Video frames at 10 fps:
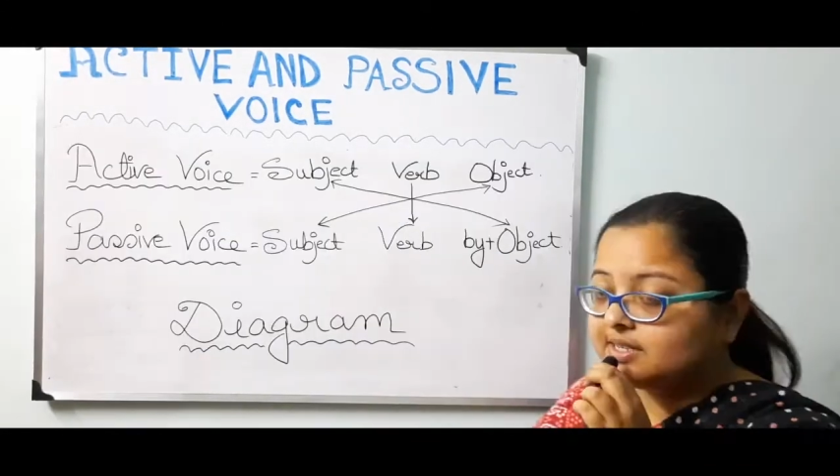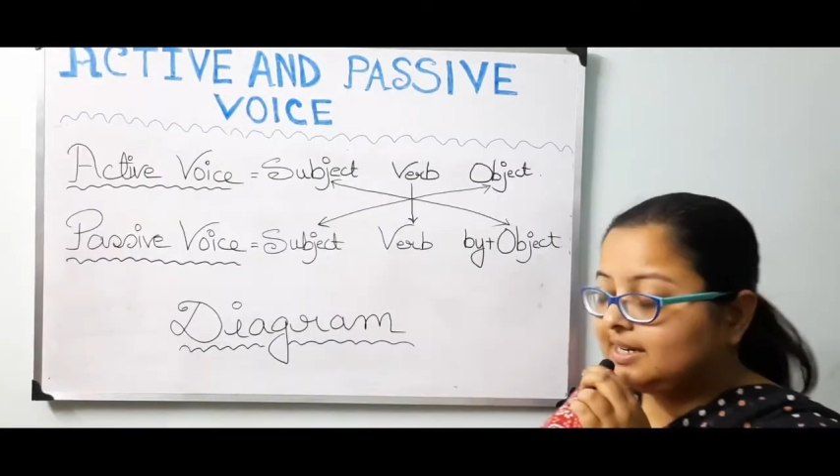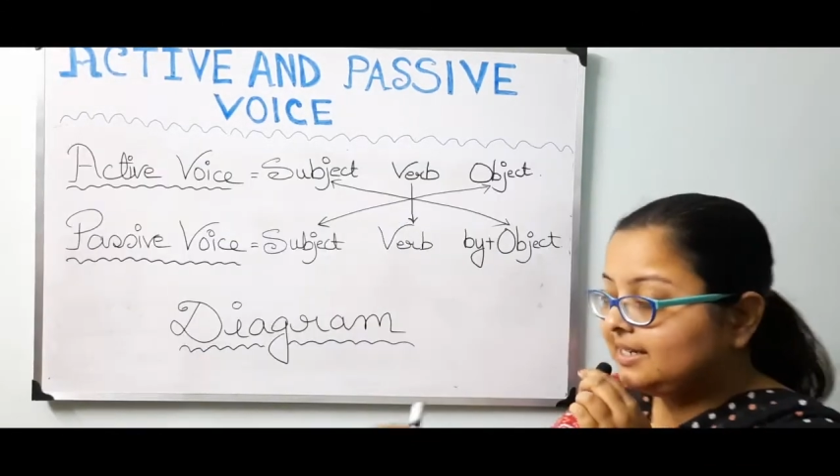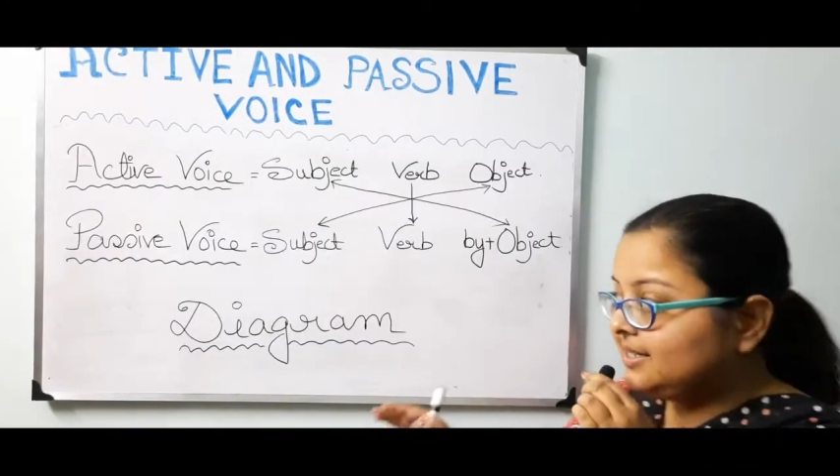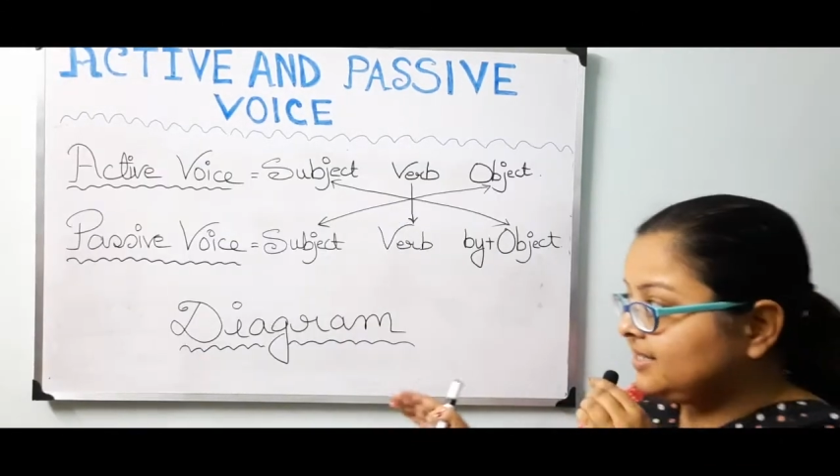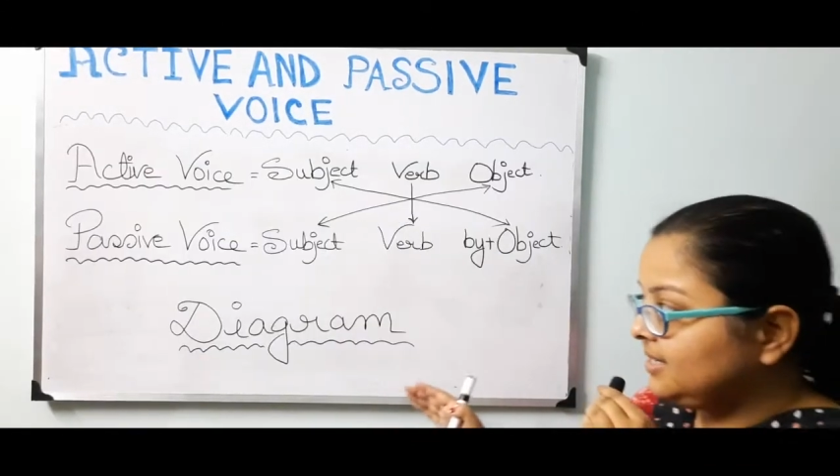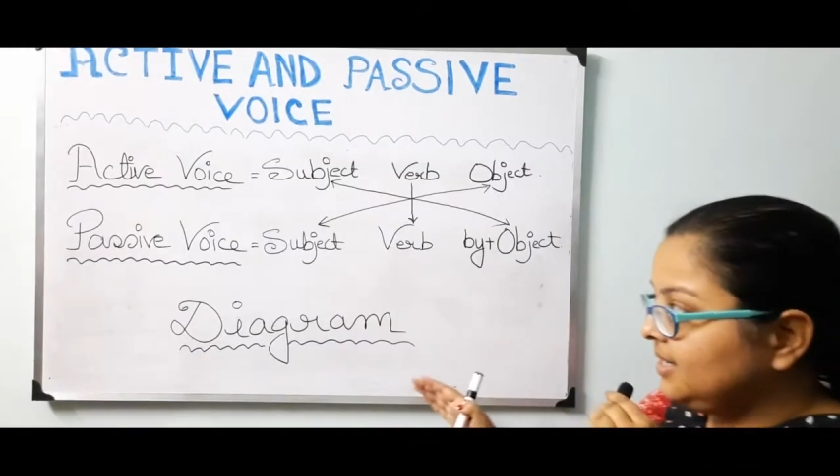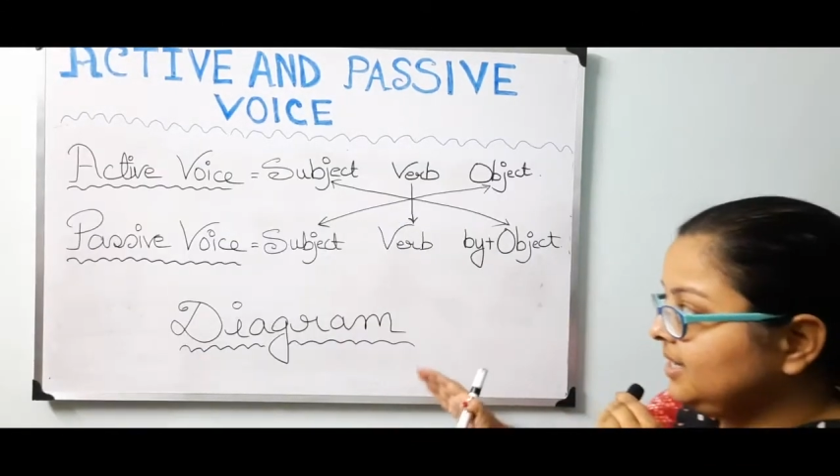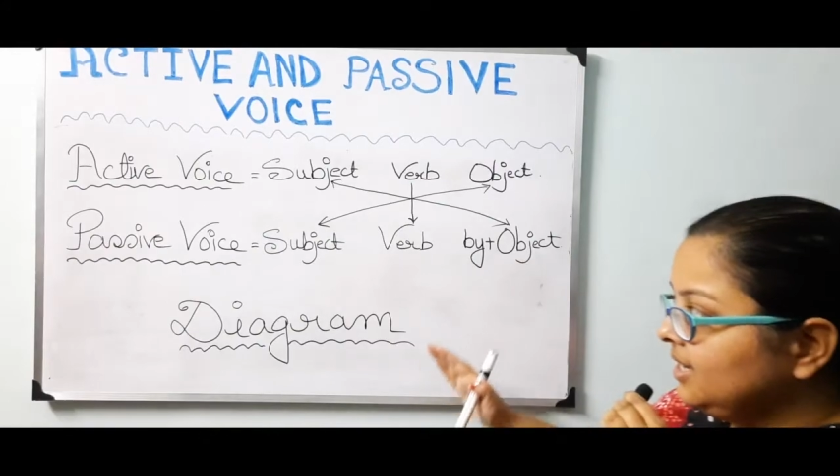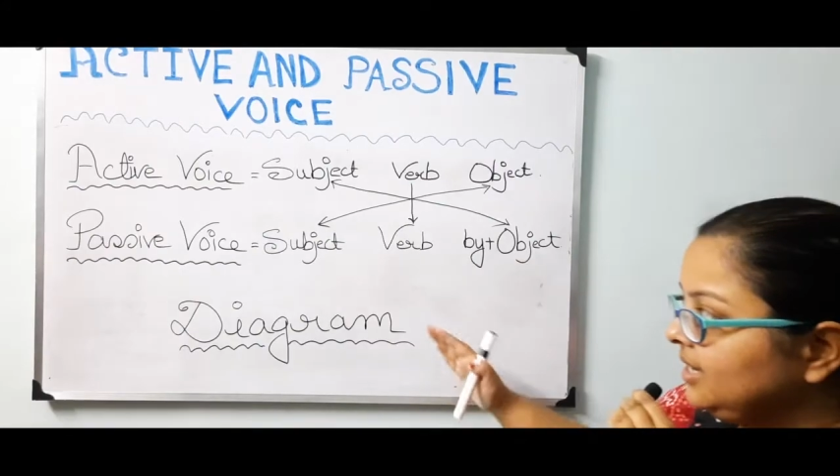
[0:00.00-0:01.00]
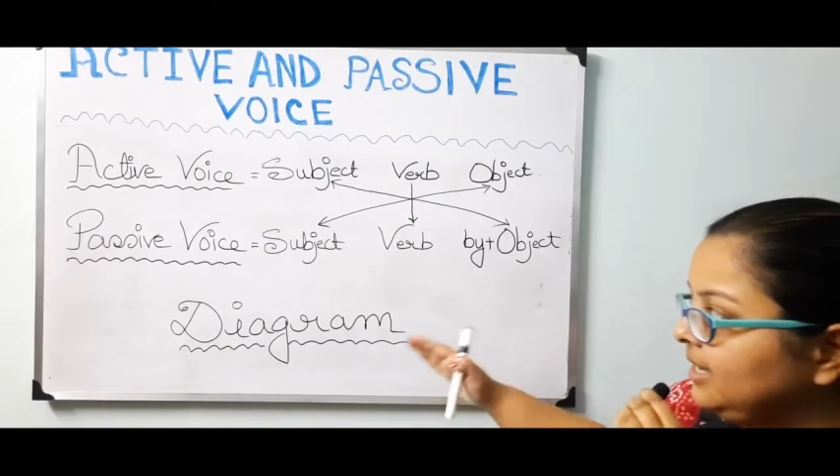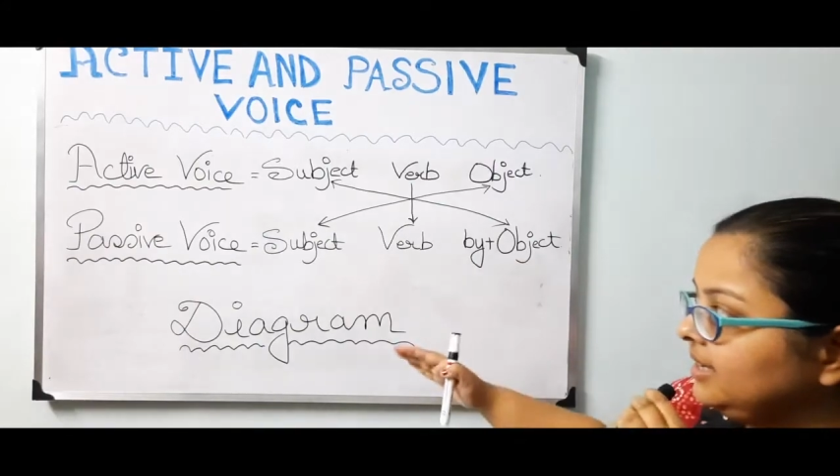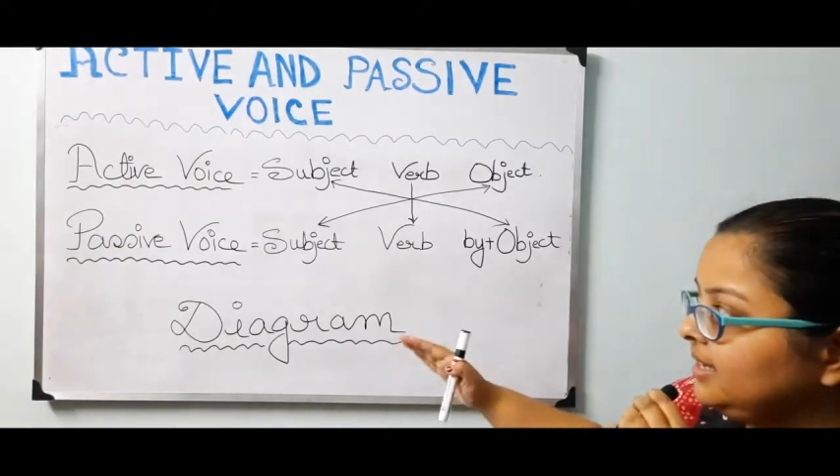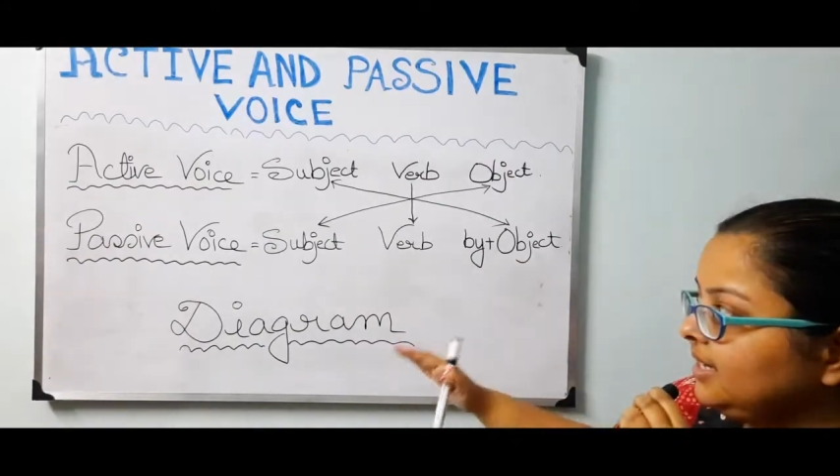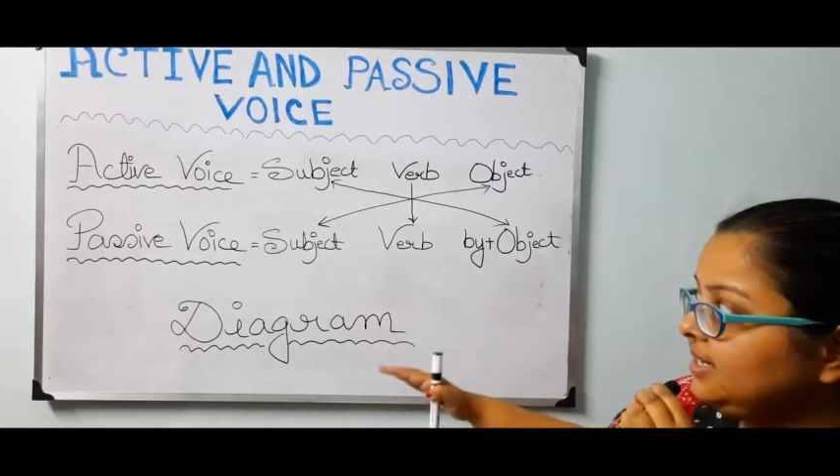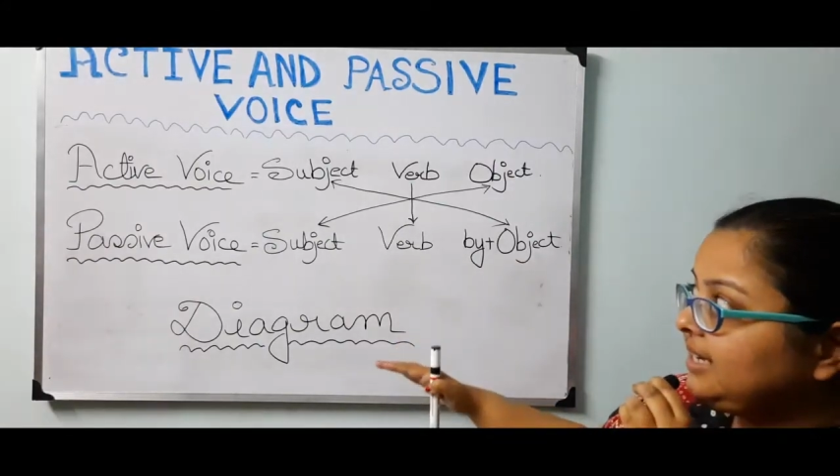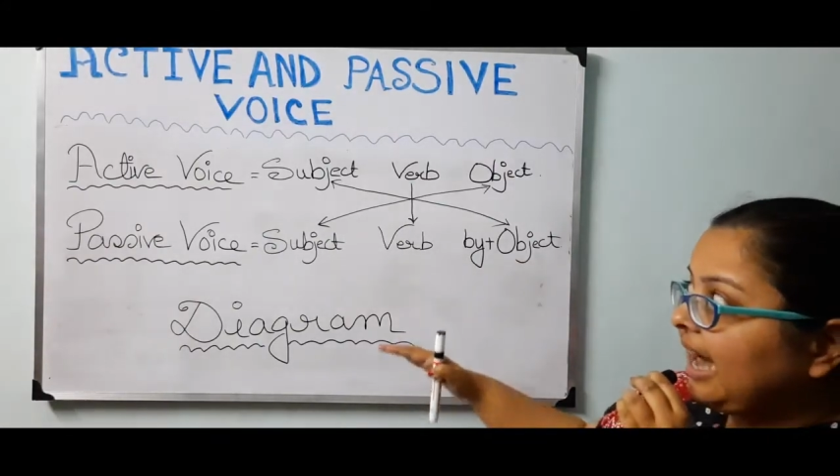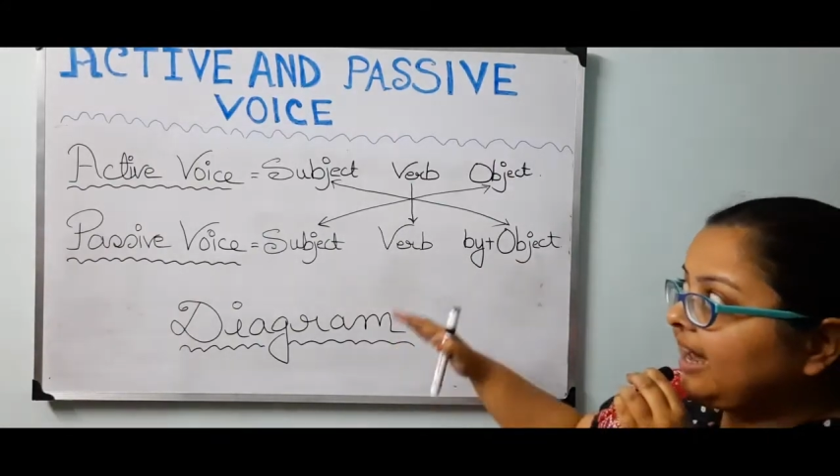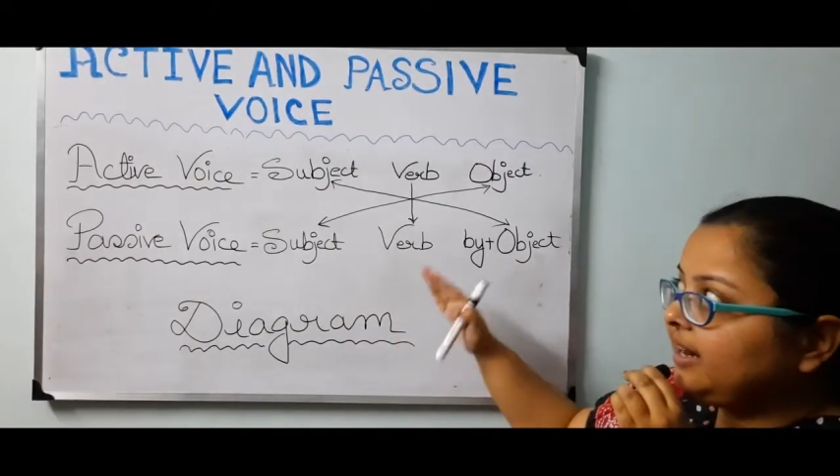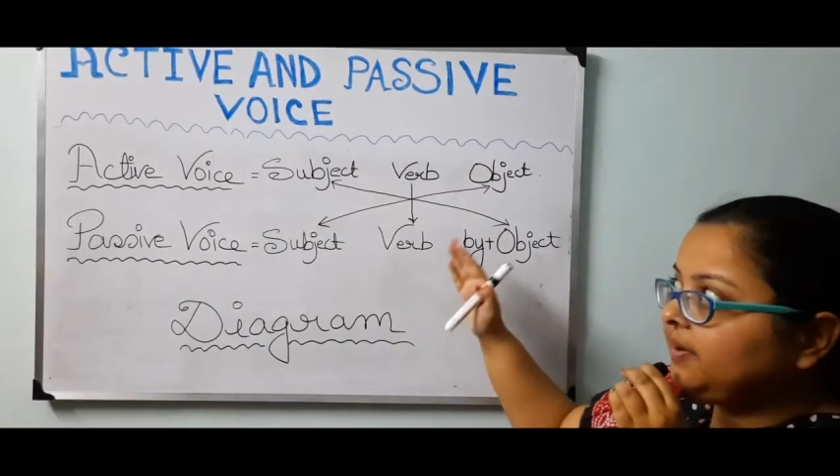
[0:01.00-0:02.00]
Let us see the
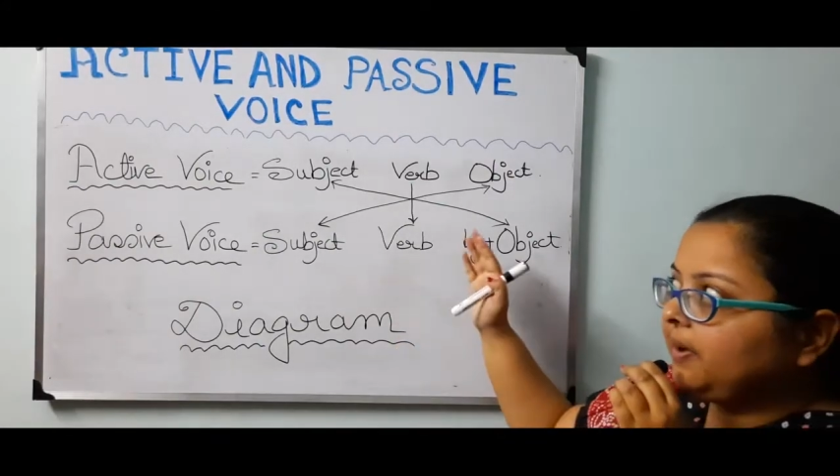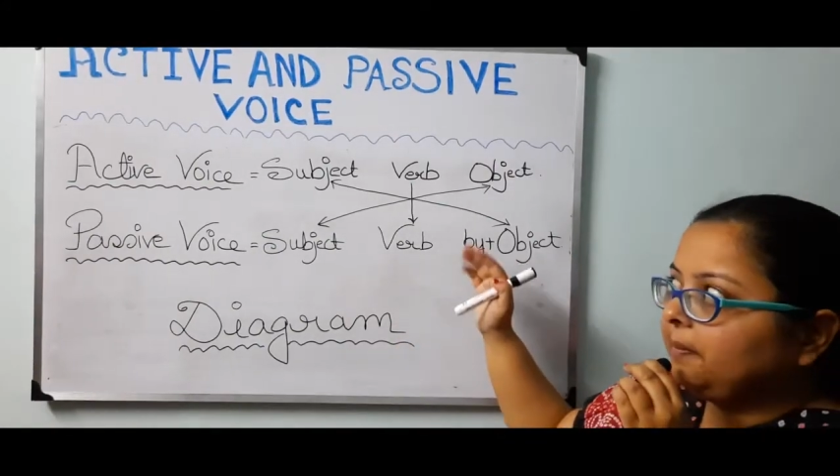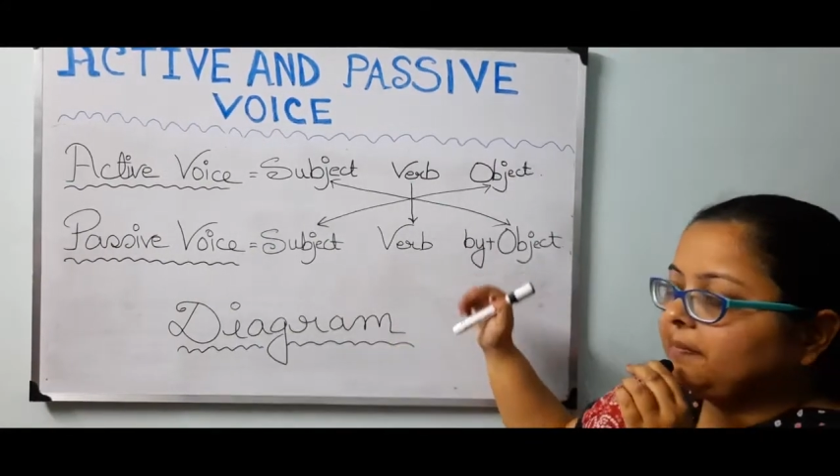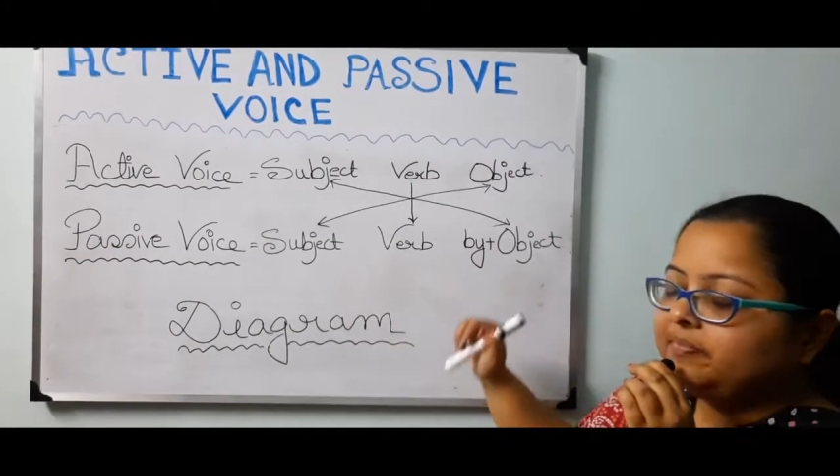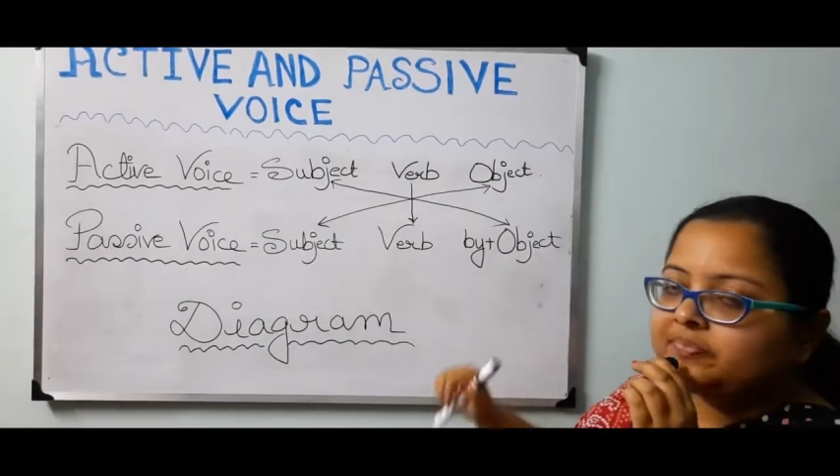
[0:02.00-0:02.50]
diagram